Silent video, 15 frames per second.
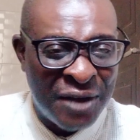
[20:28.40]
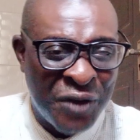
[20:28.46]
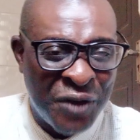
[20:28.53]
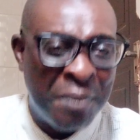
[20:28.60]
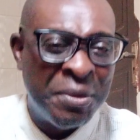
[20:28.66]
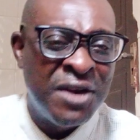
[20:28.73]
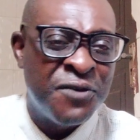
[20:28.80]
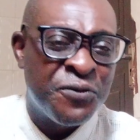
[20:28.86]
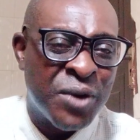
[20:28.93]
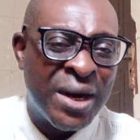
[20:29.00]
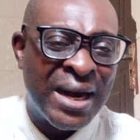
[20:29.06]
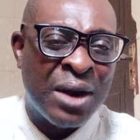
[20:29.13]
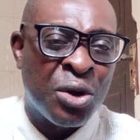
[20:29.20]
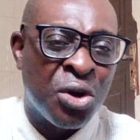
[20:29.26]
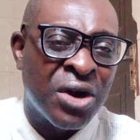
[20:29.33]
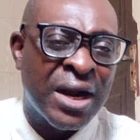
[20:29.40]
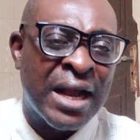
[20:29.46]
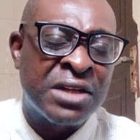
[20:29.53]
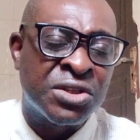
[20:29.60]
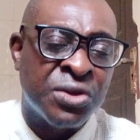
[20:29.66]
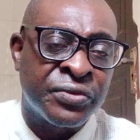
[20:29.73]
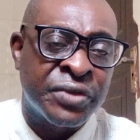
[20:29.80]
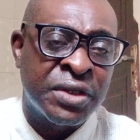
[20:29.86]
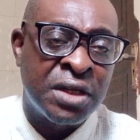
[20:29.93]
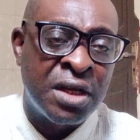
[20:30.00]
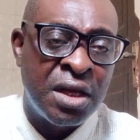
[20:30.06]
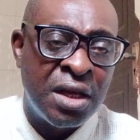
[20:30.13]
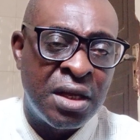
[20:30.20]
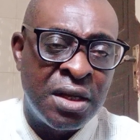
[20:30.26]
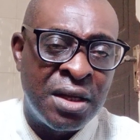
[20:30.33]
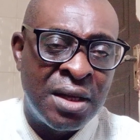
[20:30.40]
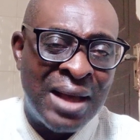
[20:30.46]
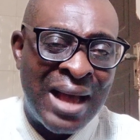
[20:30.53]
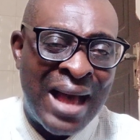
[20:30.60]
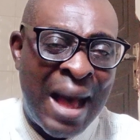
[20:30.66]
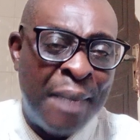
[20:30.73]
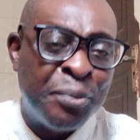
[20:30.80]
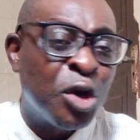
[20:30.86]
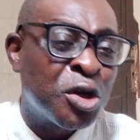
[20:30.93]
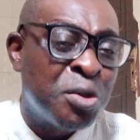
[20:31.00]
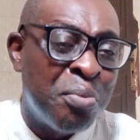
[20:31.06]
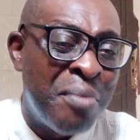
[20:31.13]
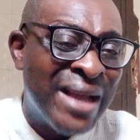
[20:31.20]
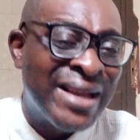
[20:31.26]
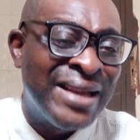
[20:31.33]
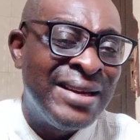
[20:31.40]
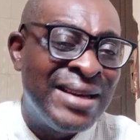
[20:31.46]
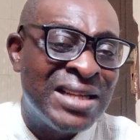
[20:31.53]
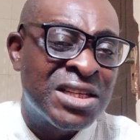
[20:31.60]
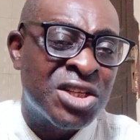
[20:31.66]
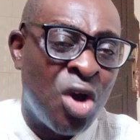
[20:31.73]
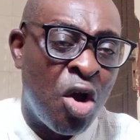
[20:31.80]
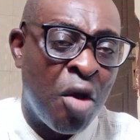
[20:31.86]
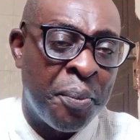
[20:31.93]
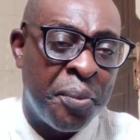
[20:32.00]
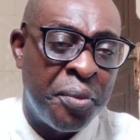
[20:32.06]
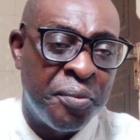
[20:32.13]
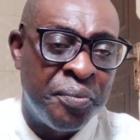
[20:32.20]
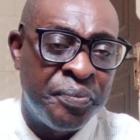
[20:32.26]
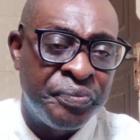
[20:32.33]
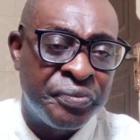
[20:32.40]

family friend and all kinds of things. I'm not making this up.